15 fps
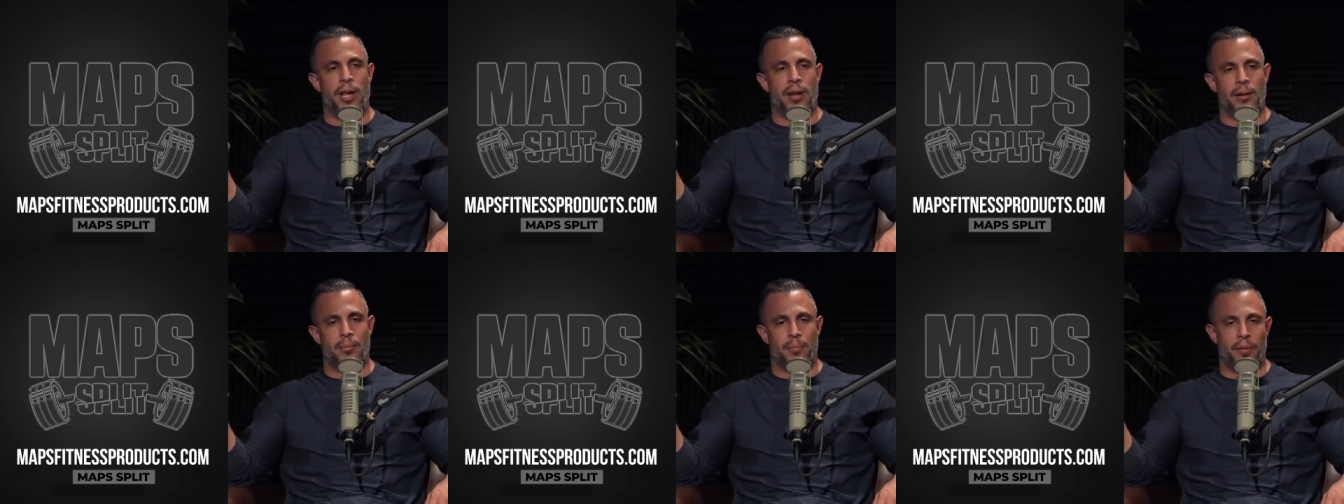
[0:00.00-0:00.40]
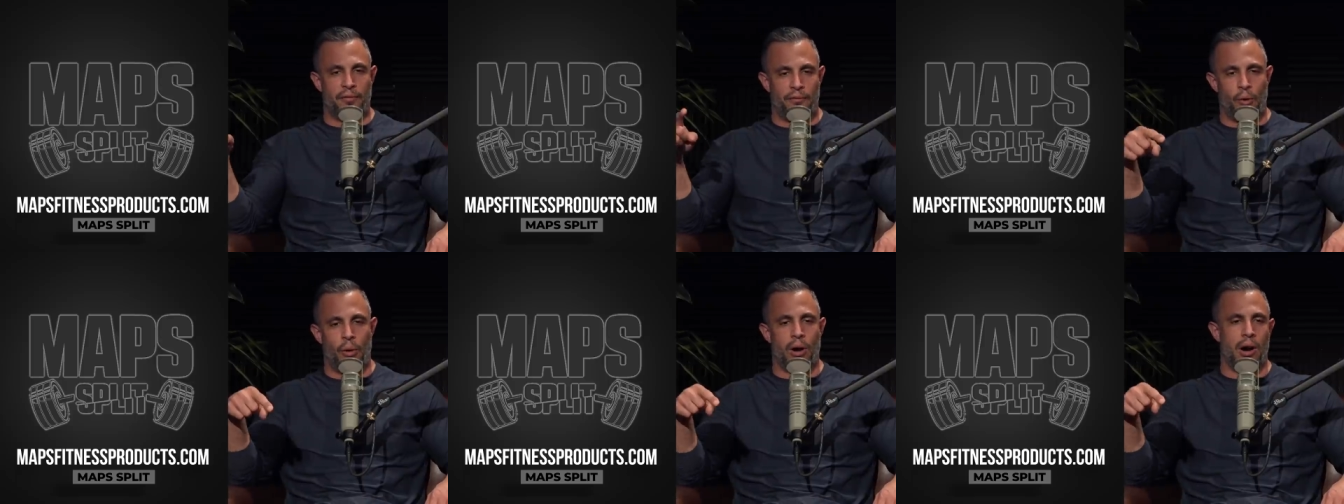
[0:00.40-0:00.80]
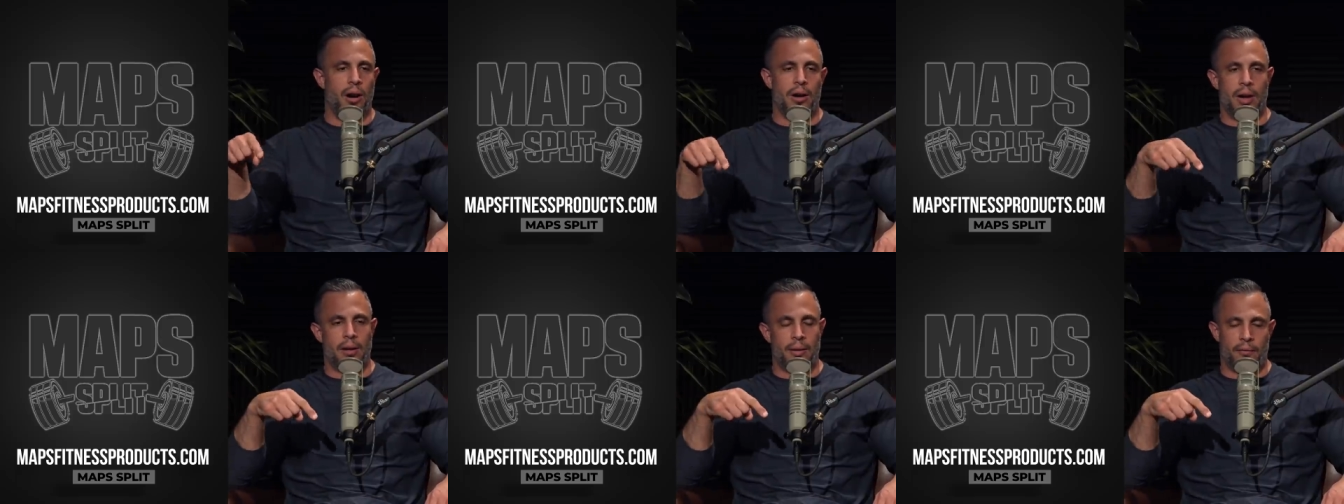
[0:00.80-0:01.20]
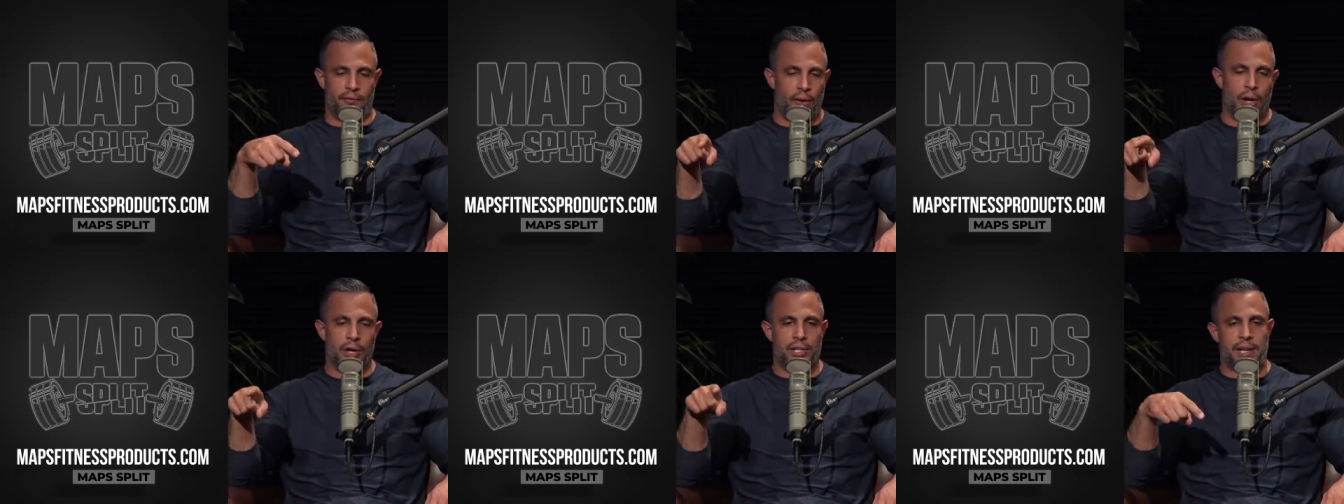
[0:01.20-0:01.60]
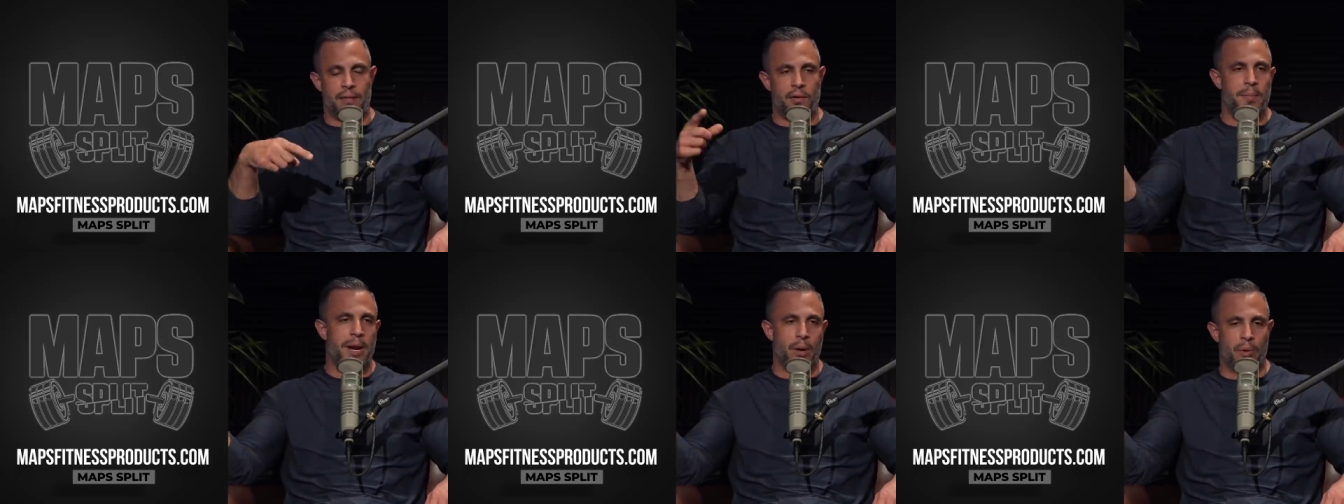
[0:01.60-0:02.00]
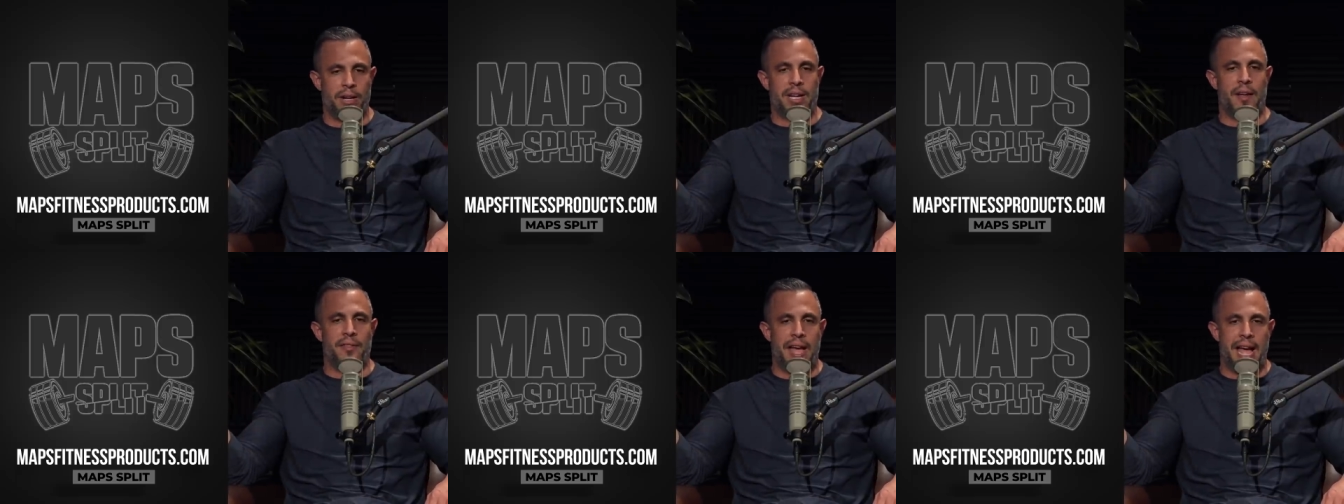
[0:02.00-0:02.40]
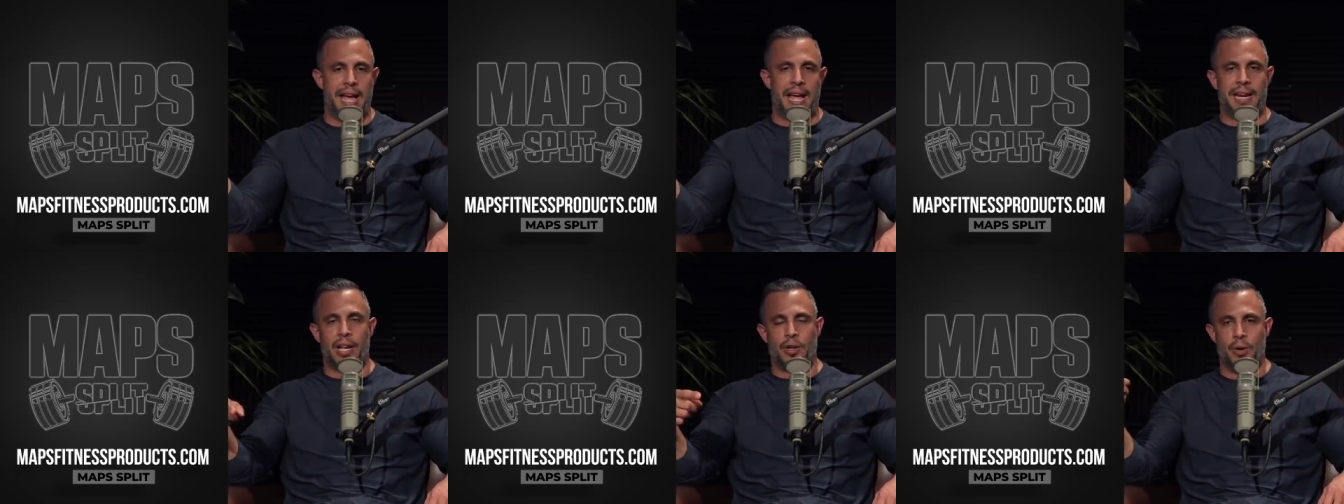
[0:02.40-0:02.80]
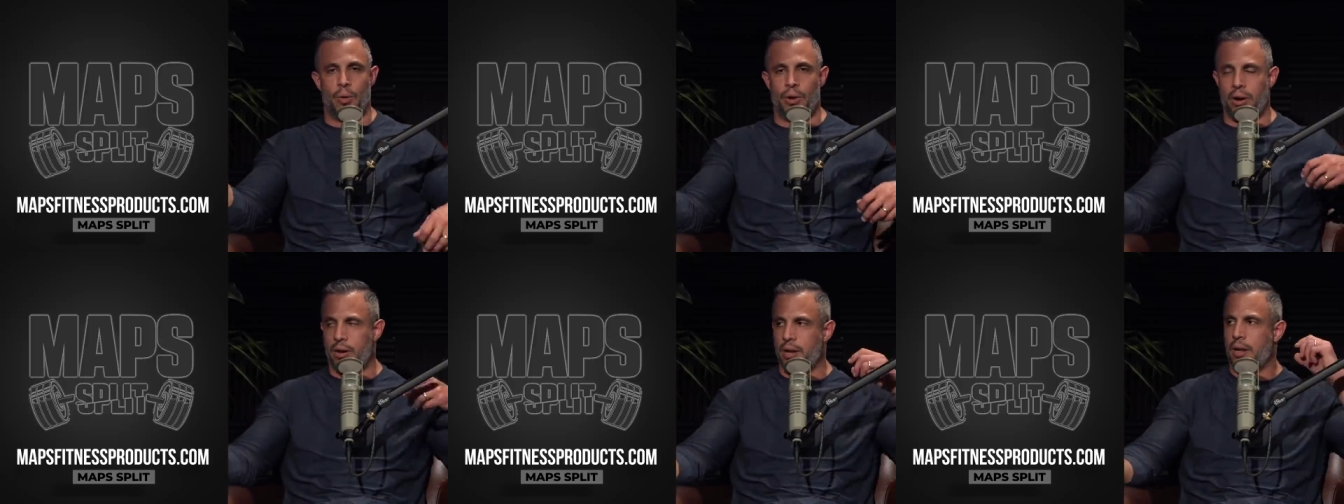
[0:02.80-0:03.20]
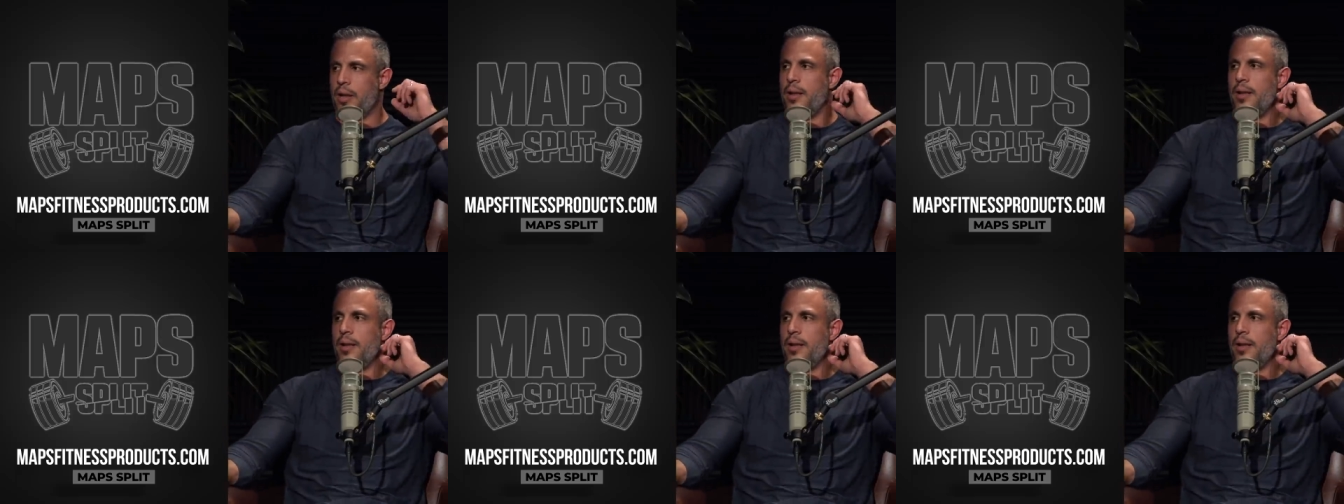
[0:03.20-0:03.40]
it before, first, everybody would have done that and ignored